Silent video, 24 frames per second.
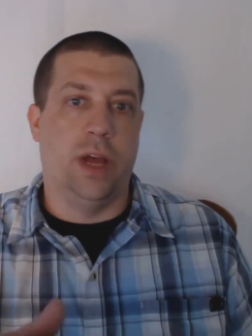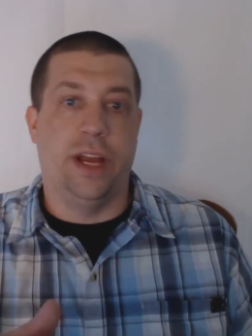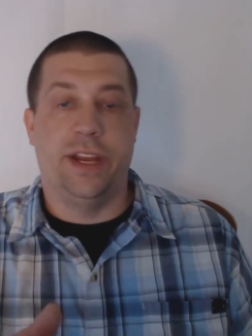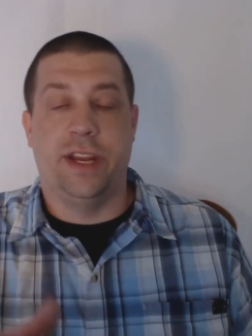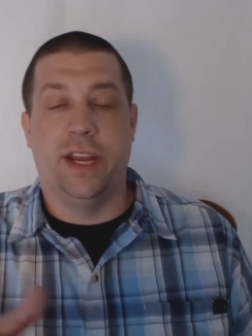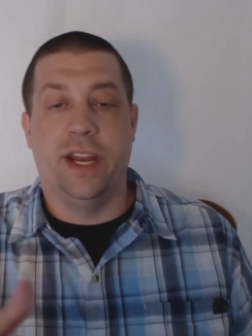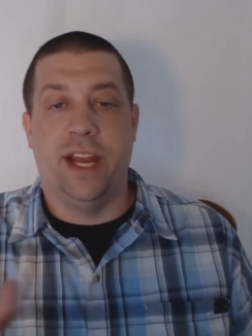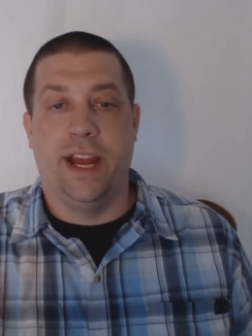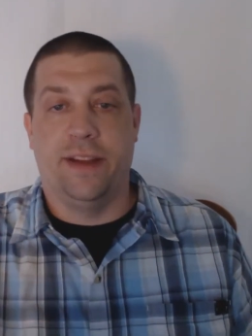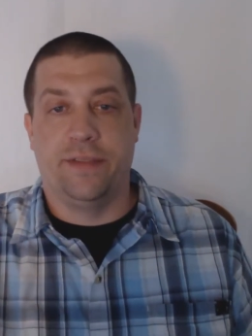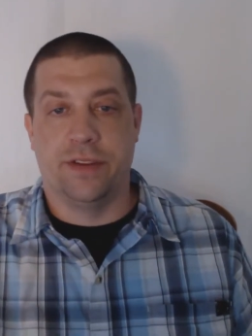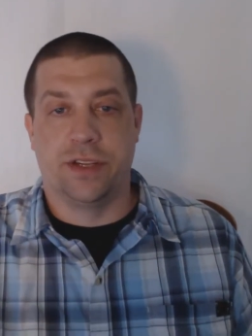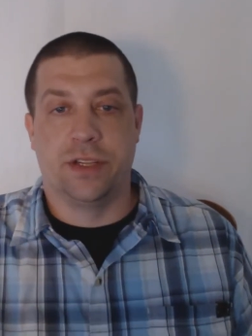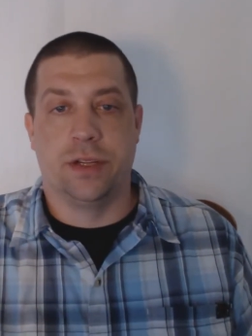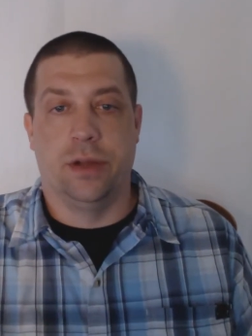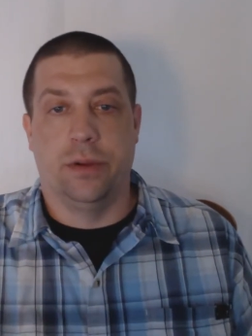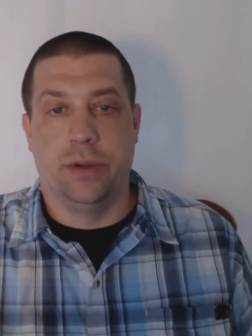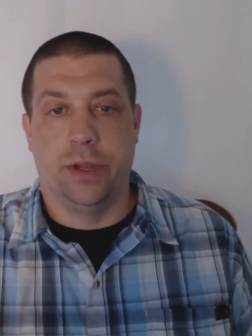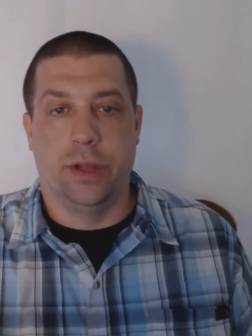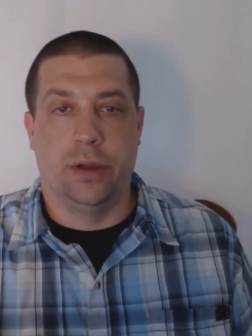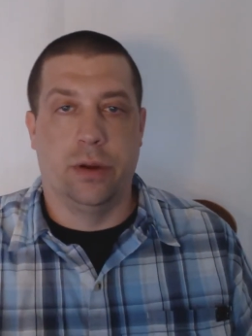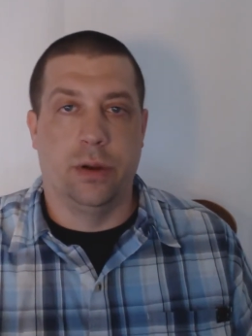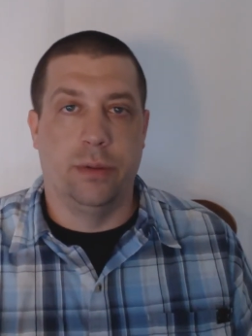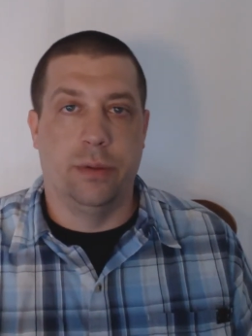Well, I did have to
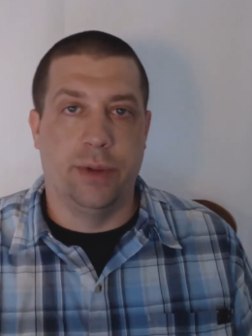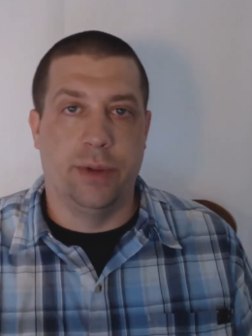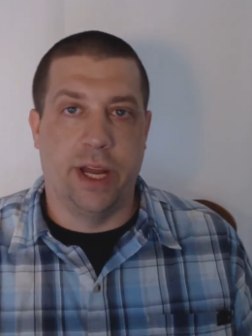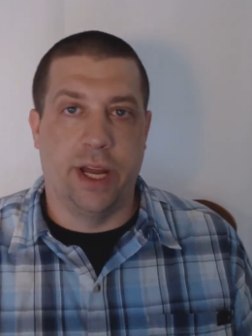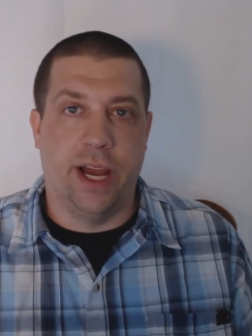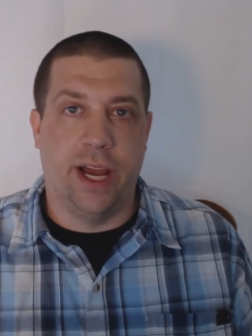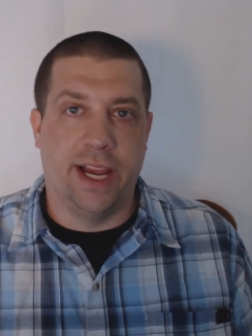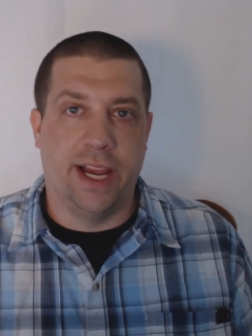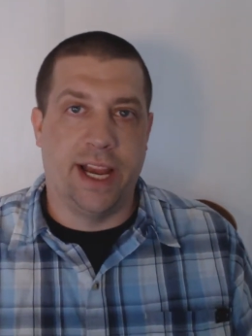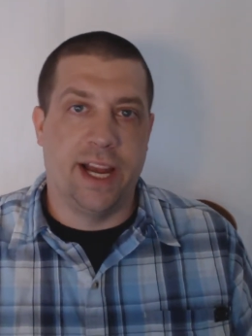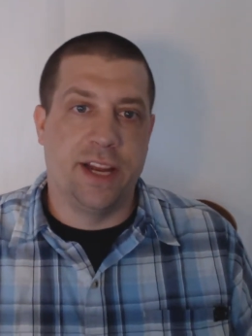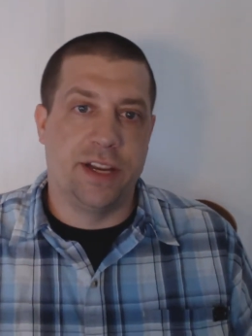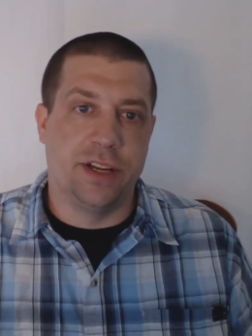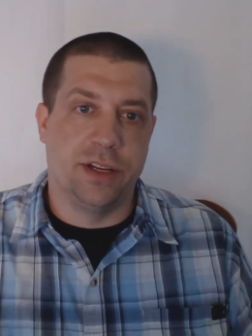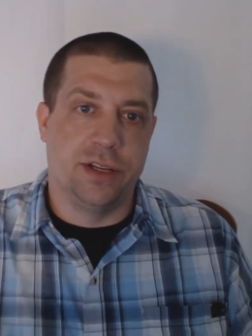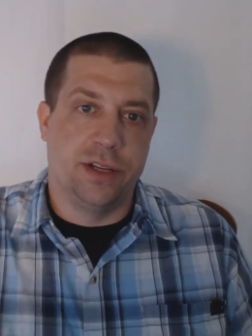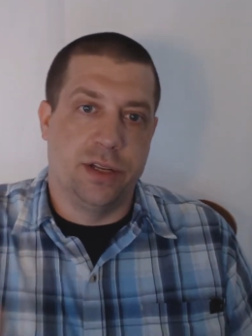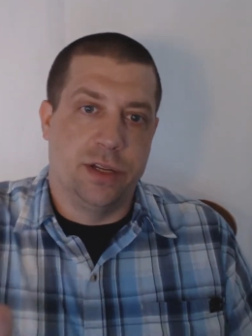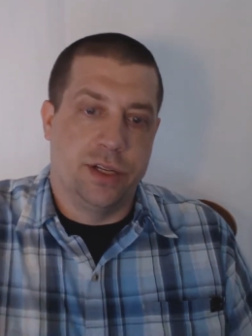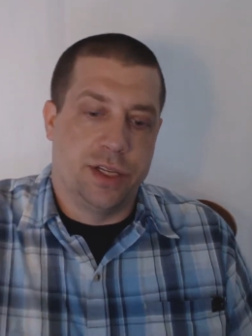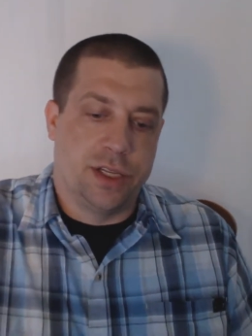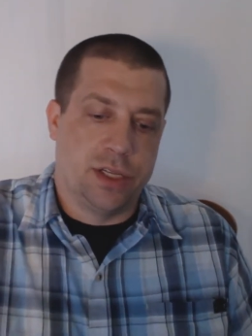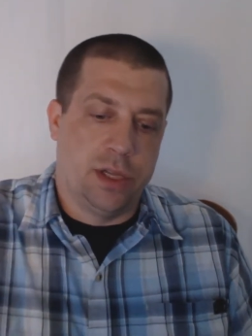slowly learn, but I got to